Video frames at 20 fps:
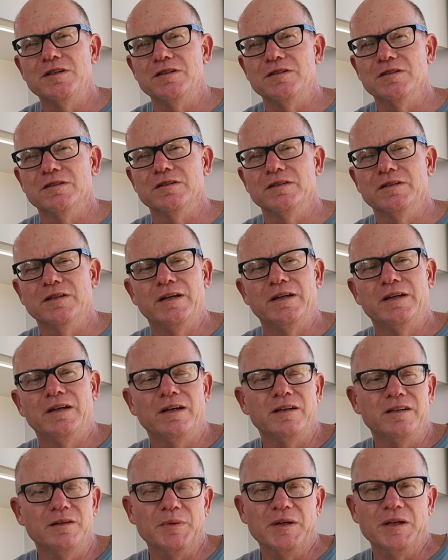You've
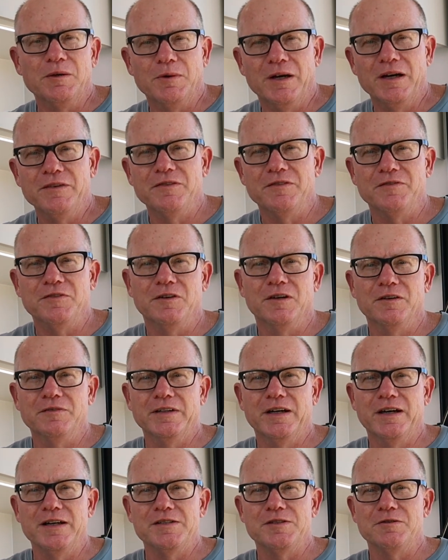been away for 5
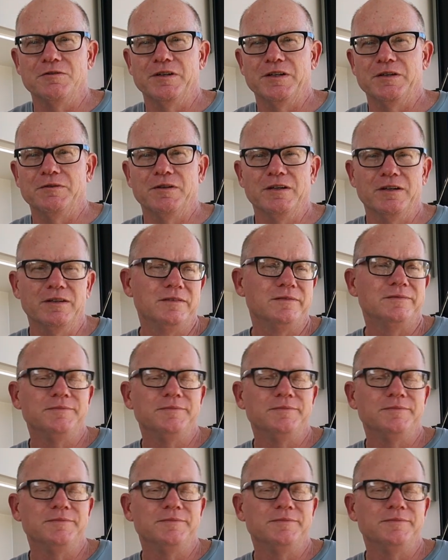days, you're on your own,